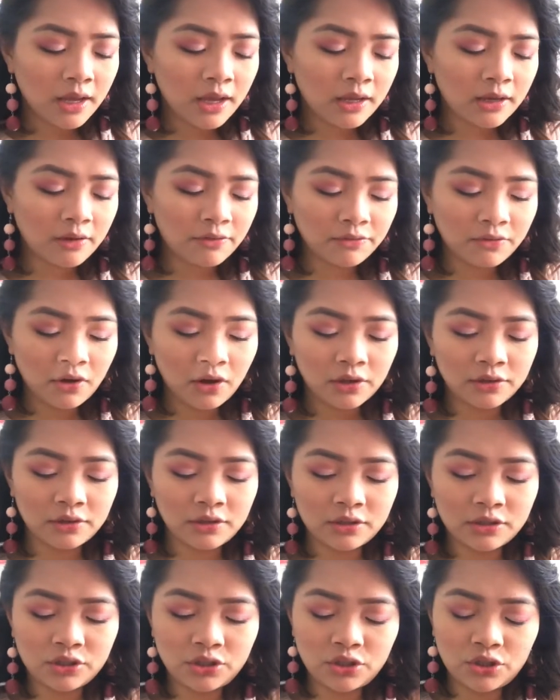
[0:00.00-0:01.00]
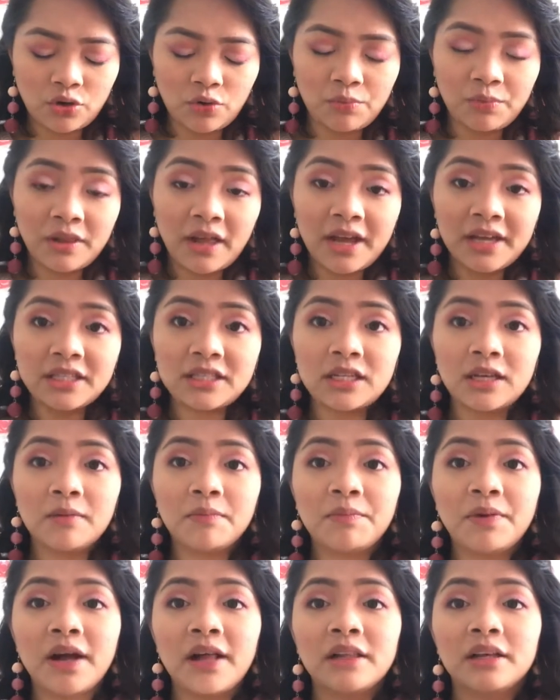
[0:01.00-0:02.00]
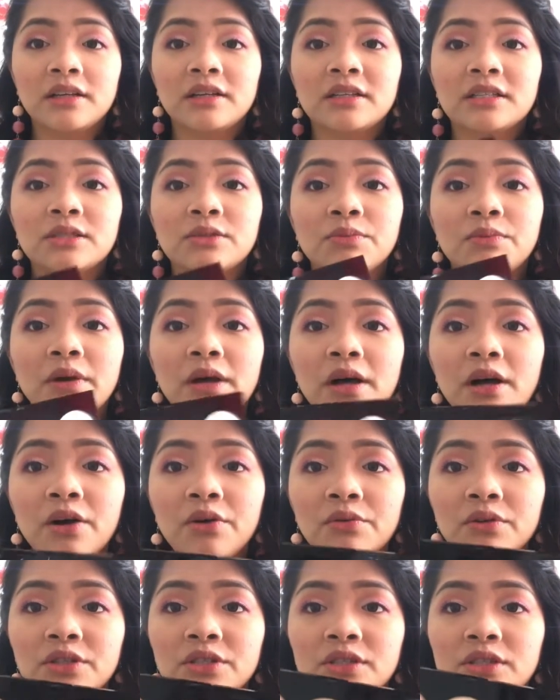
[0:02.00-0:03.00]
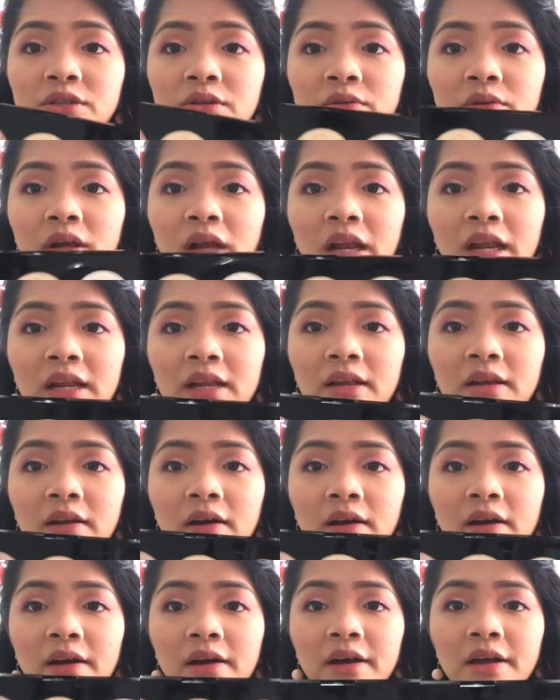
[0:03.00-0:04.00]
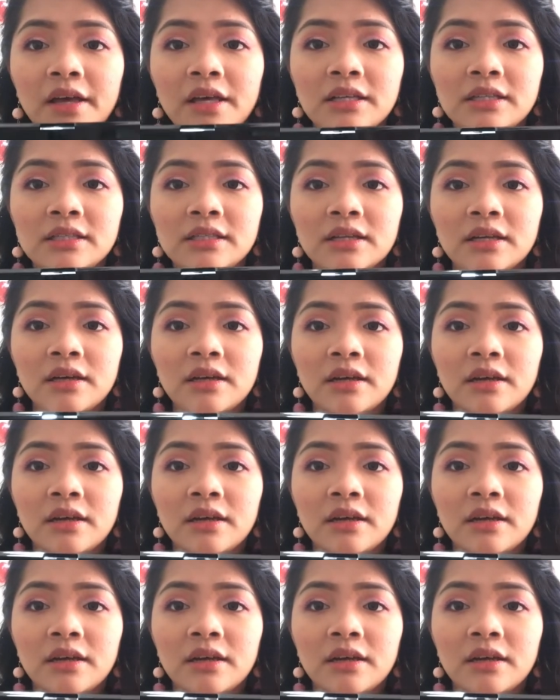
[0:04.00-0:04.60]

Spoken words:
And I've got this strobe lighting palette as well, which is really nice,